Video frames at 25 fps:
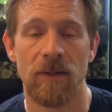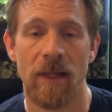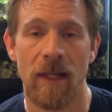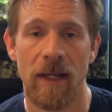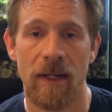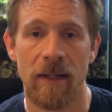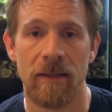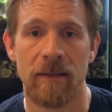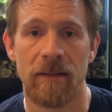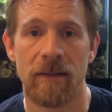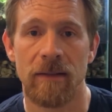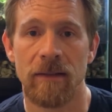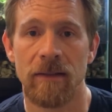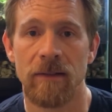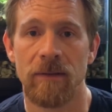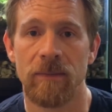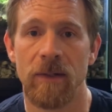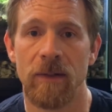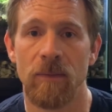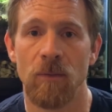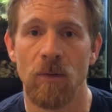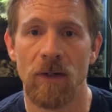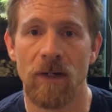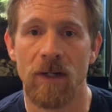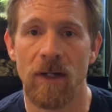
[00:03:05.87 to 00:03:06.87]
that is a little
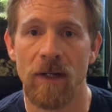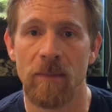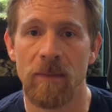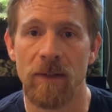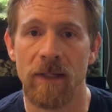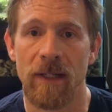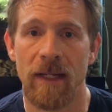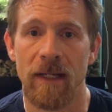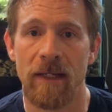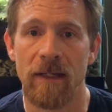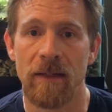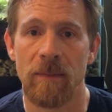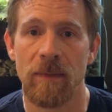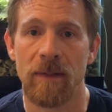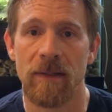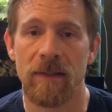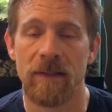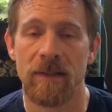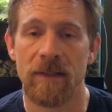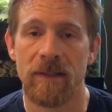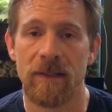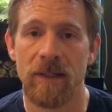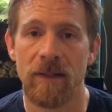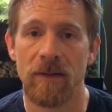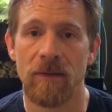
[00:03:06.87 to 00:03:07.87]
bit more complicated, but it's
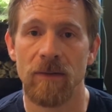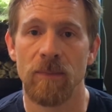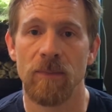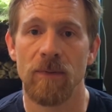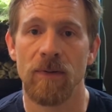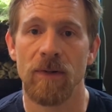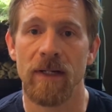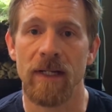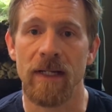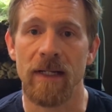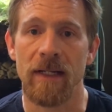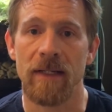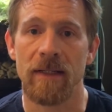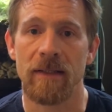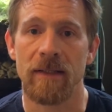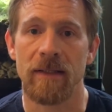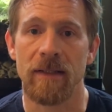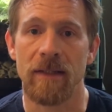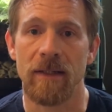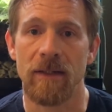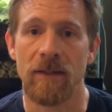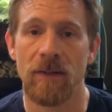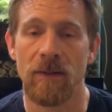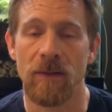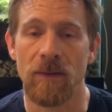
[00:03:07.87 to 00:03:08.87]
still pretty easy
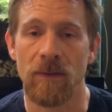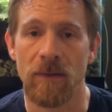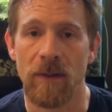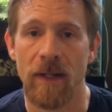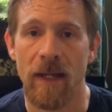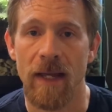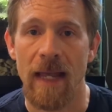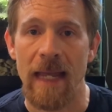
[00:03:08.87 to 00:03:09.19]
to do.